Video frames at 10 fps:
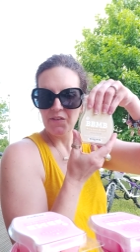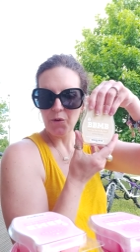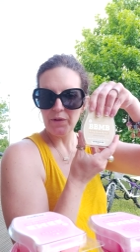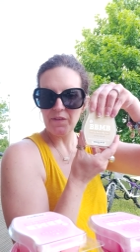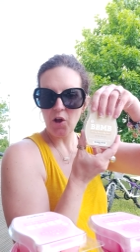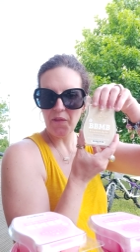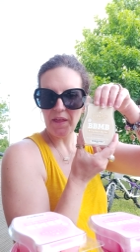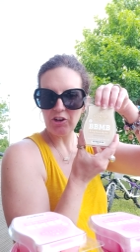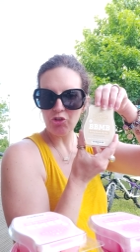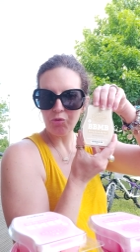So it's got
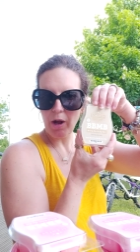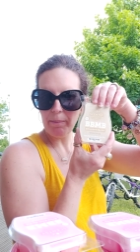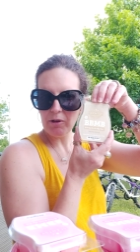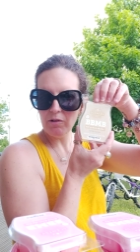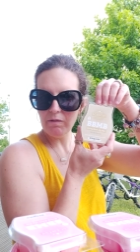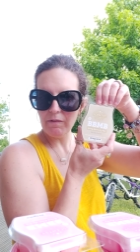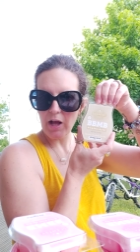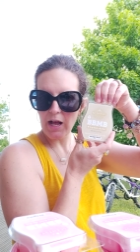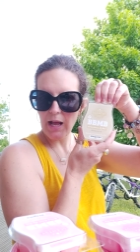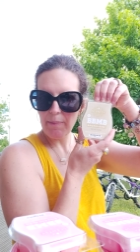that tropical
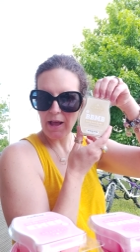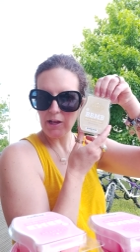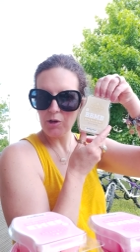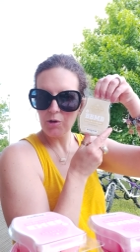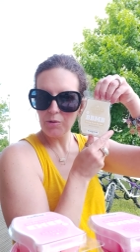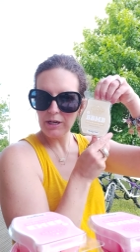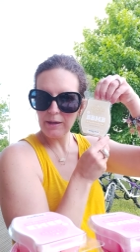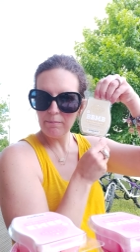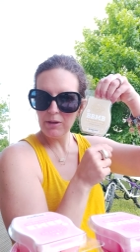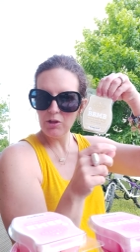vibe, that
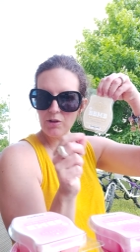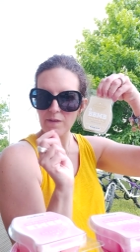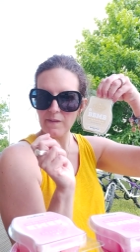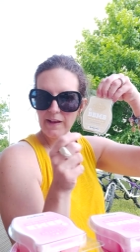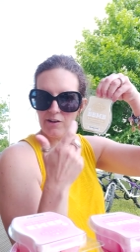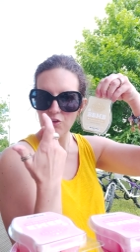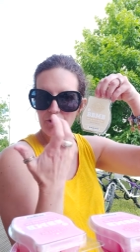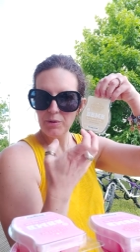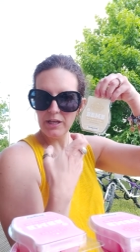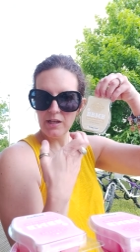coconut milk scent
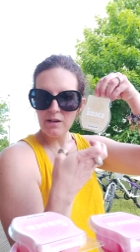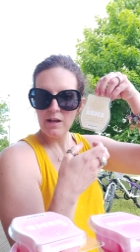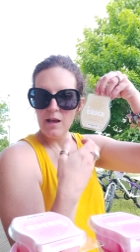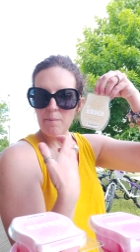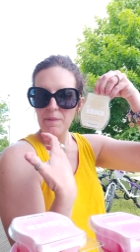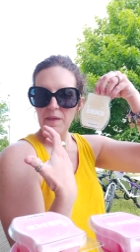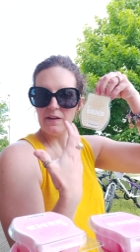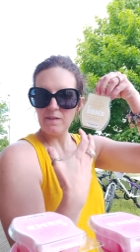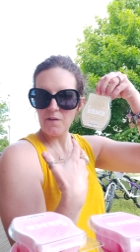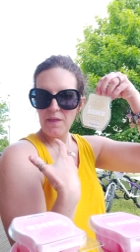to it, but then
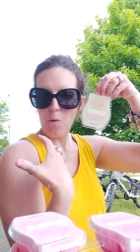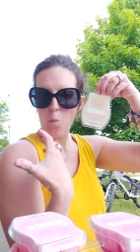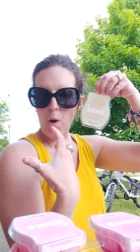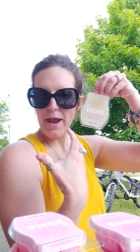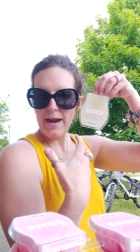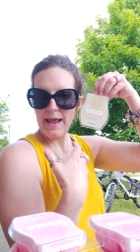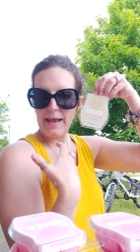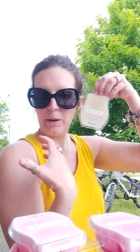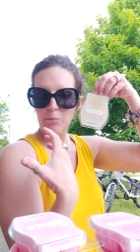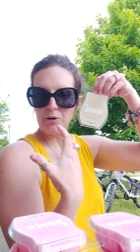it's got that white
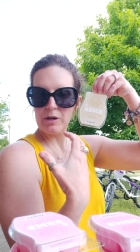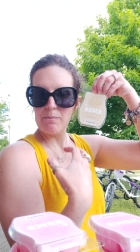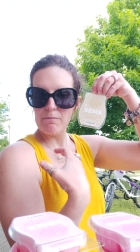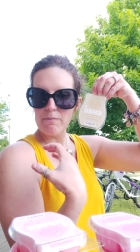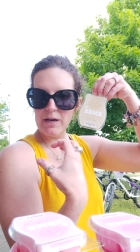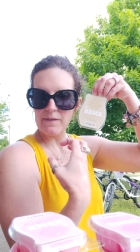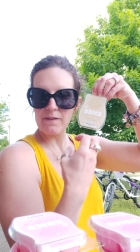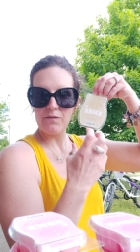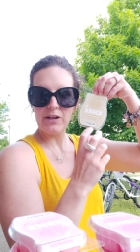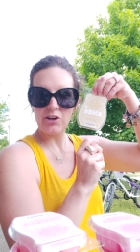amber and
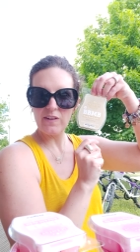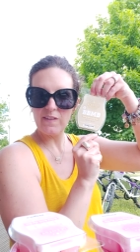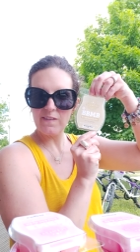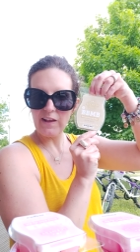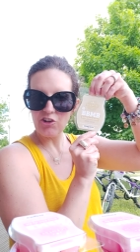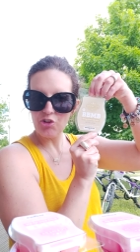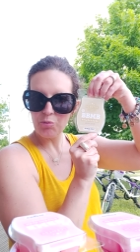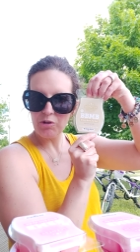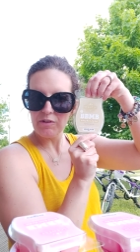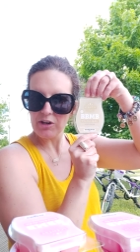musk, very
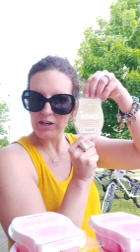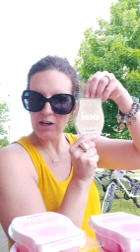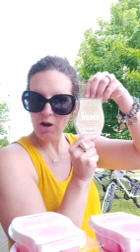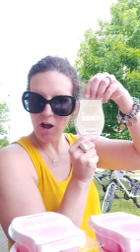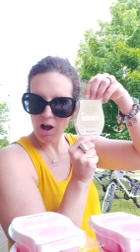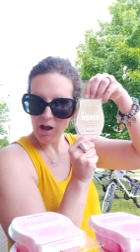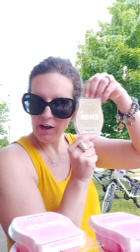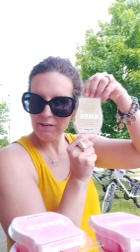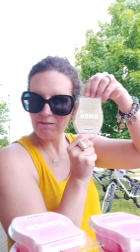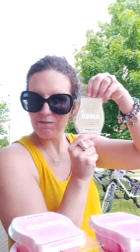sensual, very
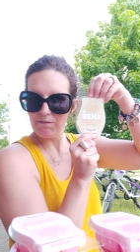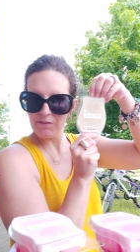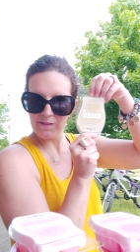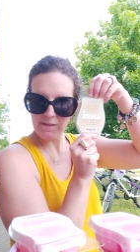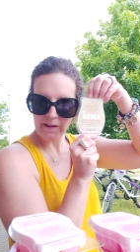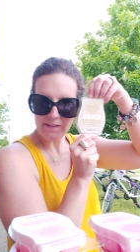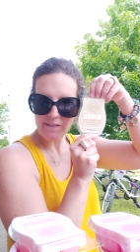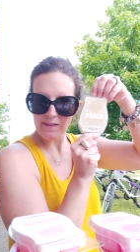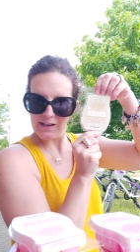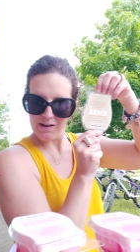hot and
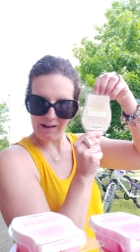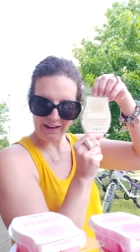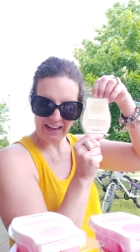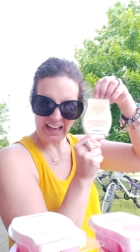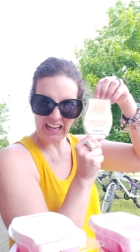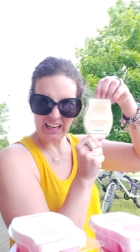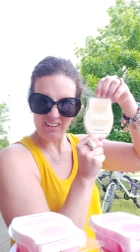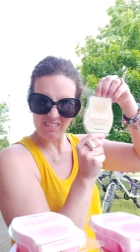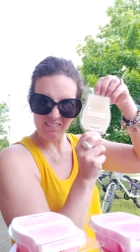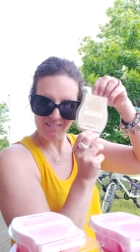sexy.
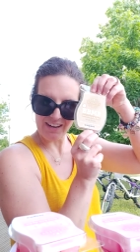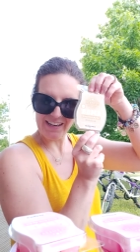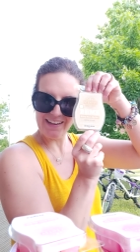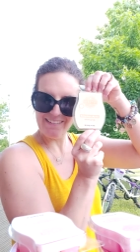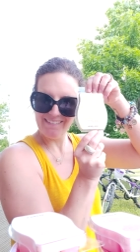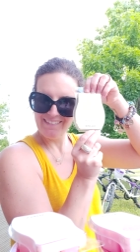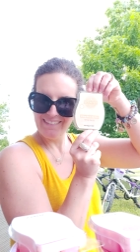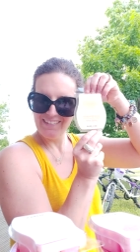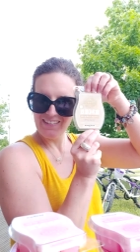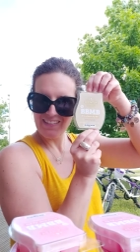Wow, right?
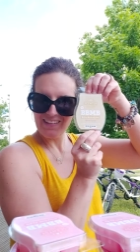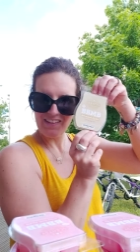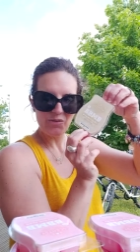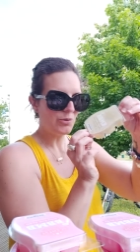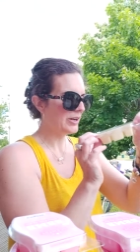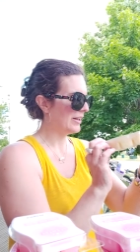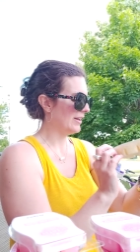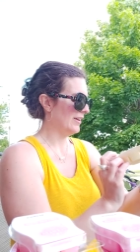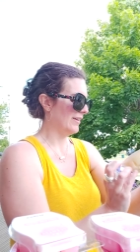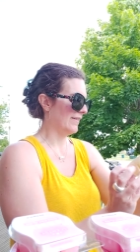That's what it
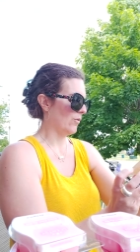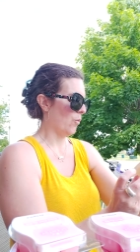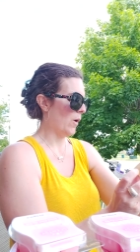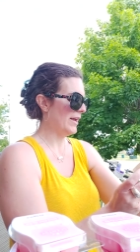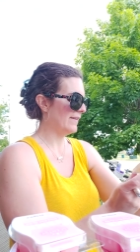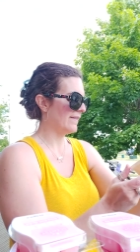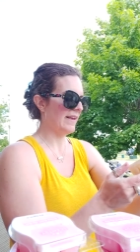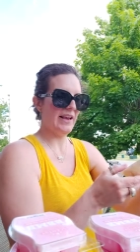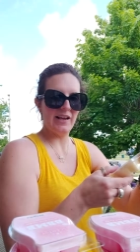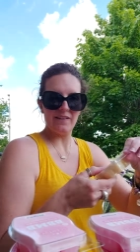is. White
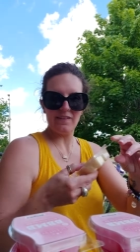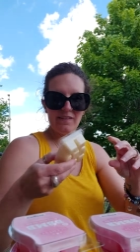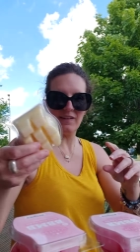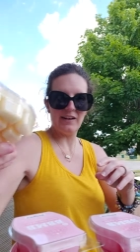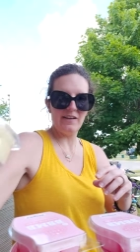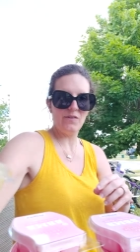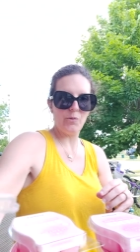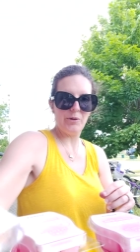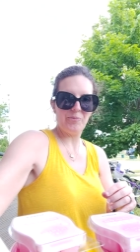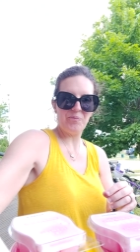sands, that's a nice
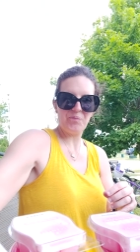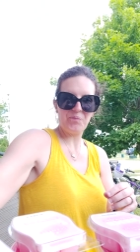one.